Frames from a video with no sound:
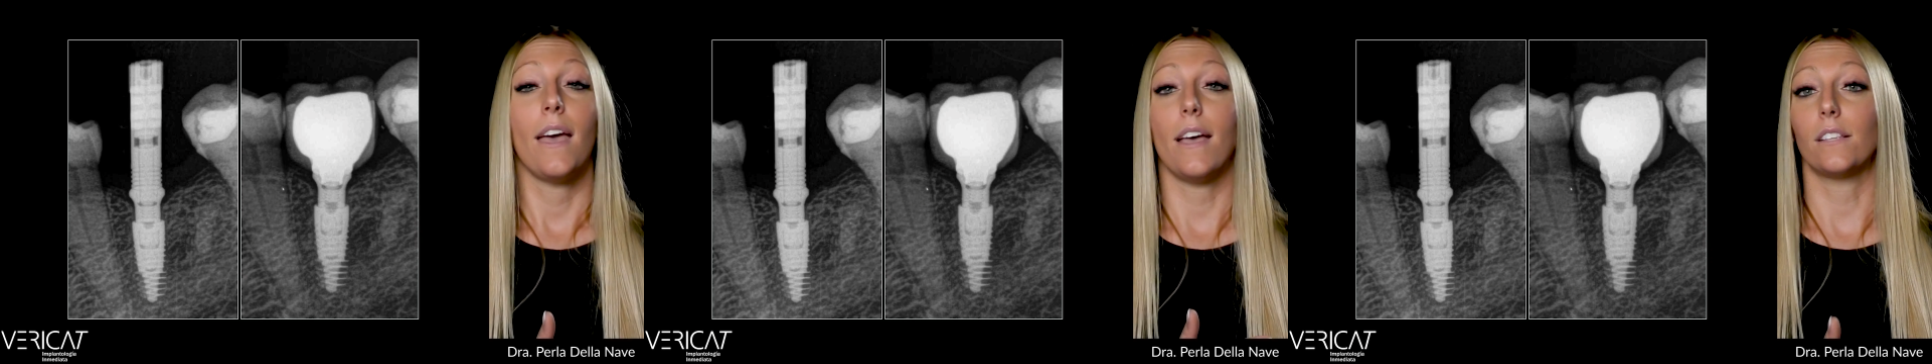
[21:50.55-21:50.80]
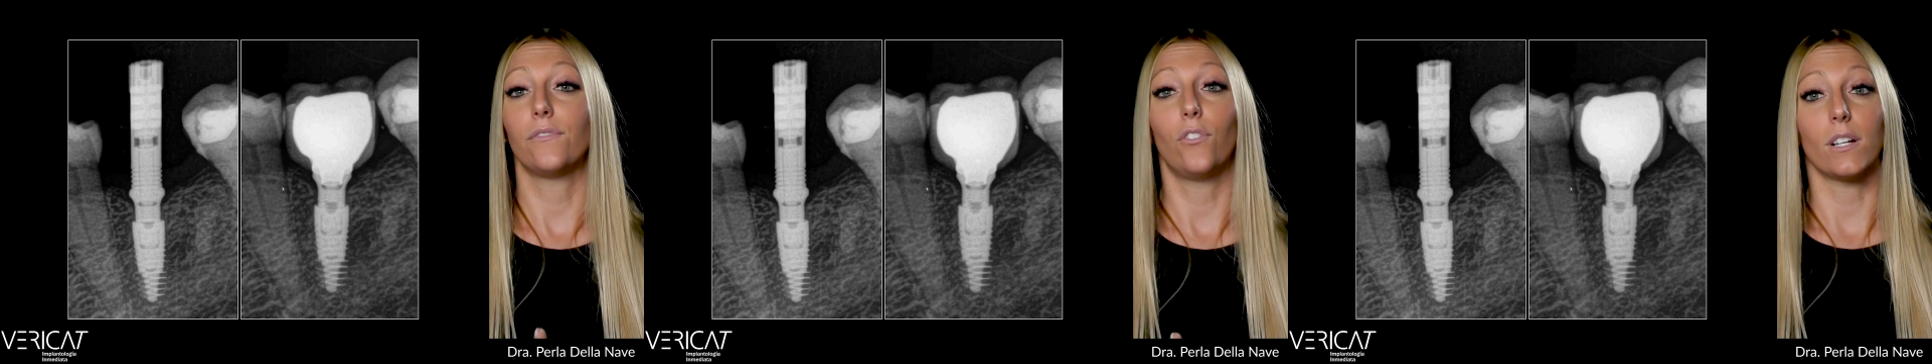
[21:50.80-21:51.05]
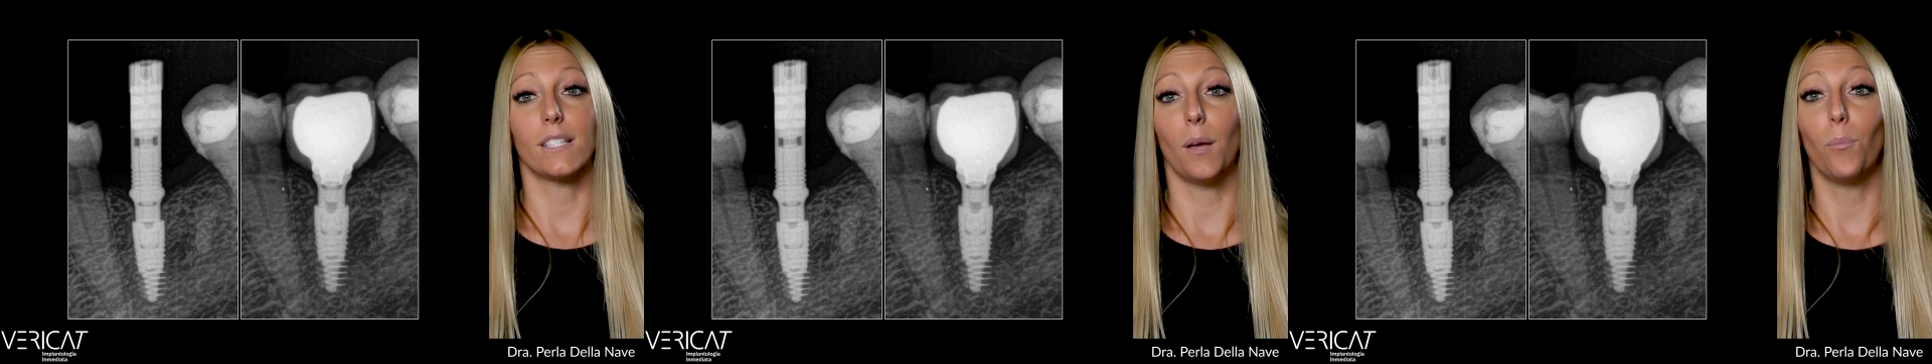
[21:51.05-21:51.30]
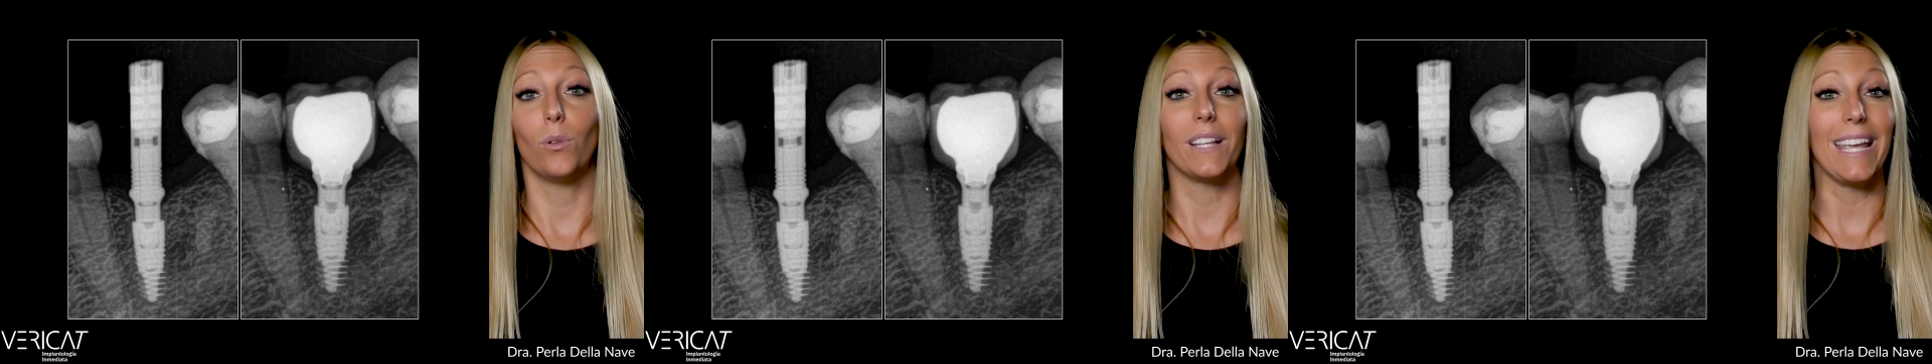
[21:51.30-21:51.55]
as for
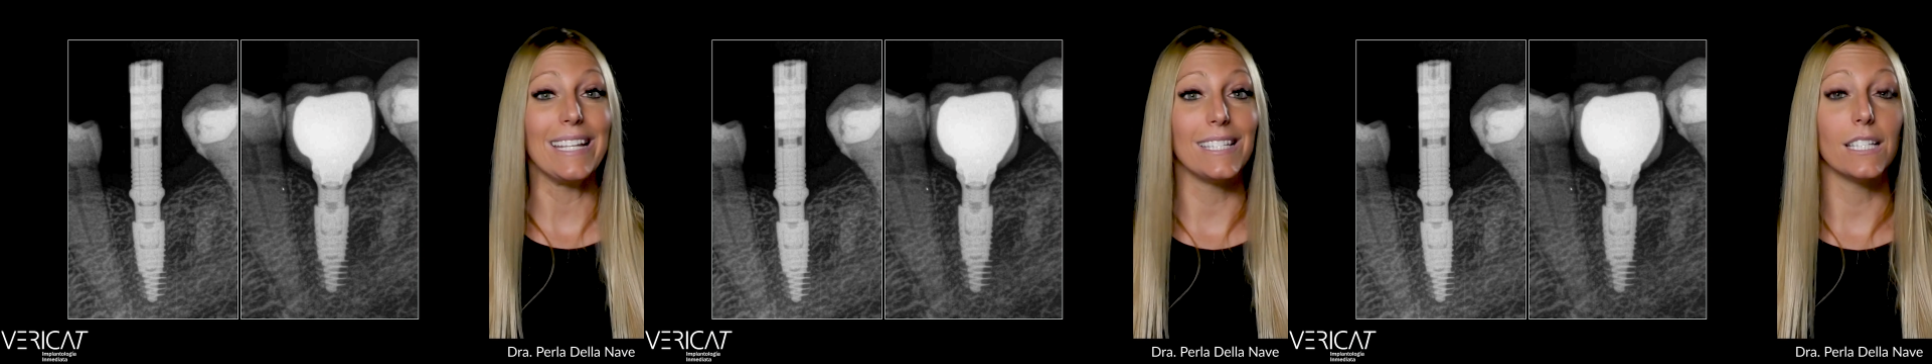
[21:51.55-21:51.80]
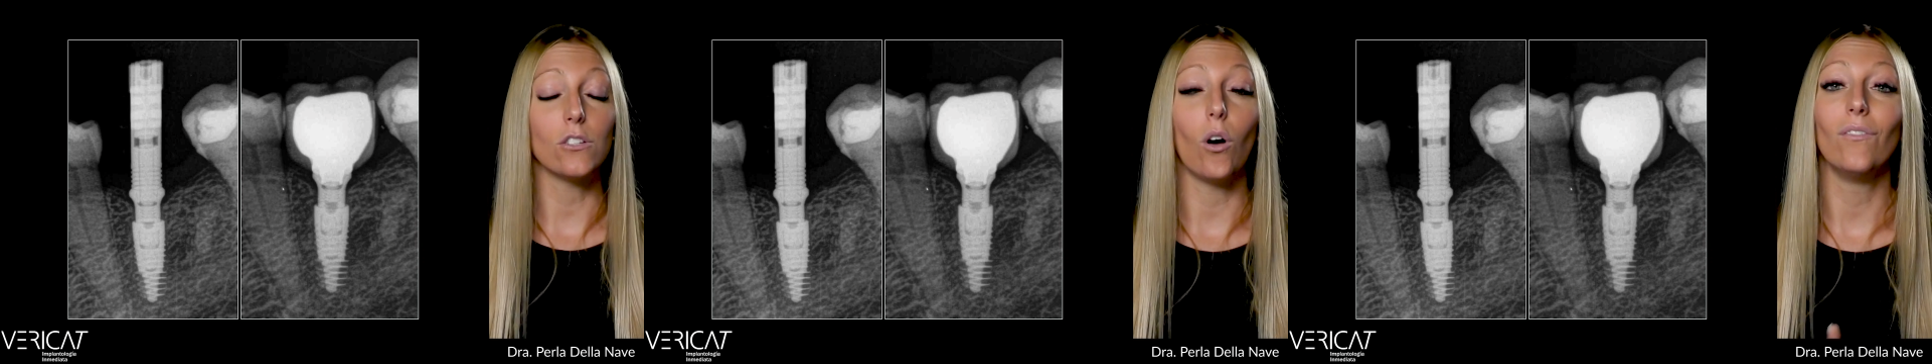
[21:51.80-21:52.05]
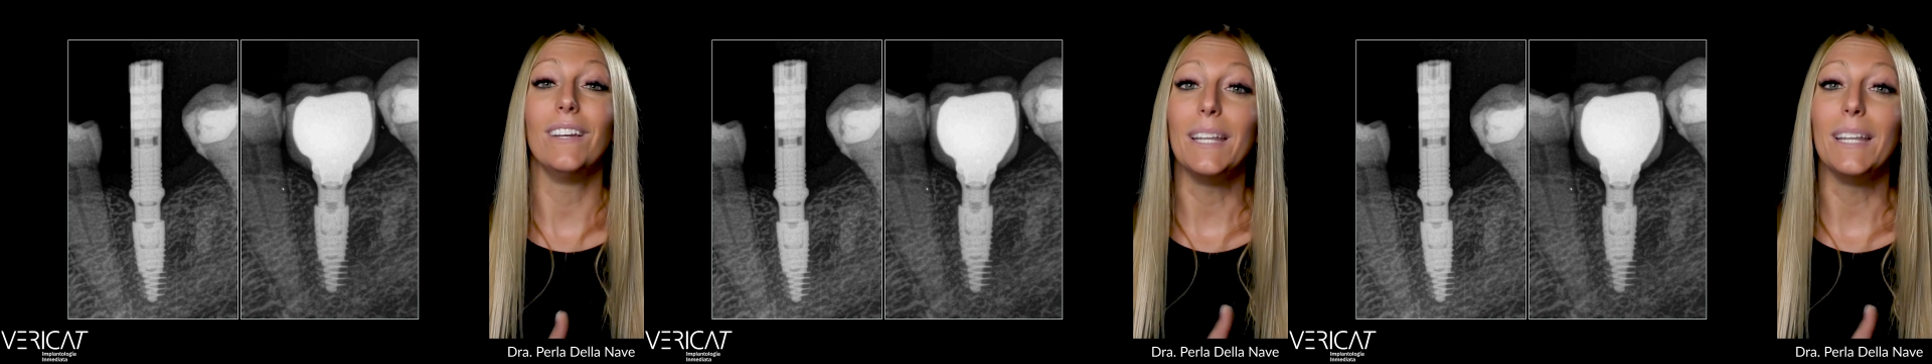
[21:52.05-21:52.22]
example cases of